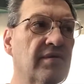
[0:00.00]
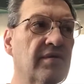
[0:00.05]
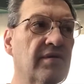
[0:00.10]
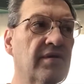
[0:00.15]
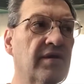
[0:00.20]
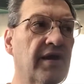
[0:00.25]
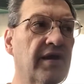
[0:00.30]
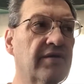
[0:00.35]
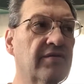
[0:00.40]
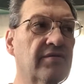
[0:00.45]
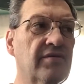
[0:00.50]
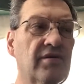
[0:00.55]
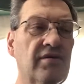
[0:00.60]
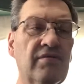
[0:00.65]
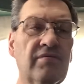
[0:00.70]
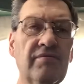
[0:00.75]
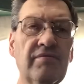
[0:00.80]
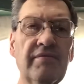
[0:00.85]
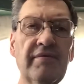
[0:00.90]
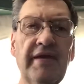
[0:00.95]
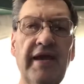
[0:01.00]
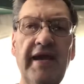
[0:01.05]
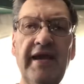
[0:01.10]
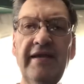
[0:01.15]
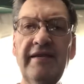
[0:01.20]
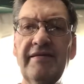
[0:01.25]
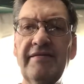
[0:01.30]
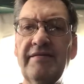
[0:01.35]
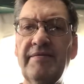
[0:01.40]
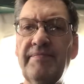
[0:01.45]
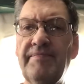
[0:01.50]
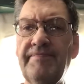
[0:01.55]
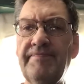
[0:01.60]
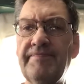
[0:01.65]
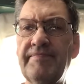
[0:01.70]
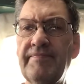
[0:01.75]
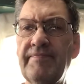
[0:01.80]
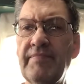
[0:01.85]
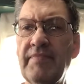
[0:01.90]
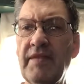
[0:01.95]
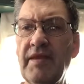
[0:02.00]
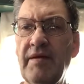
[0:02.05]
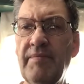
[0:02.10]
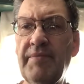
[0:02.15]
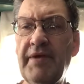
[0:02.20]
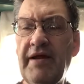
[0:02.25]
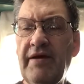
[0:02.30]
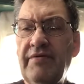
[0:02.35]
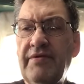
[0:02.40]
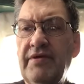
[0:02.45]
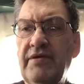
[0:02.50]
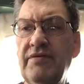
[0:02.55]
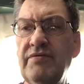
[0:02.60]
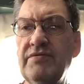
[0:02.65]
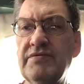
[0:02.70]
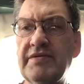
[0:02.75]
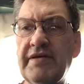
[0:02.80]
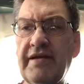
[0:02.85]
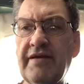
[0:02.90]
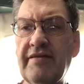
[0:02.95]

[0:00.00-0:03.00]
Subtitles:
I don't know, 8 of them. But I only use like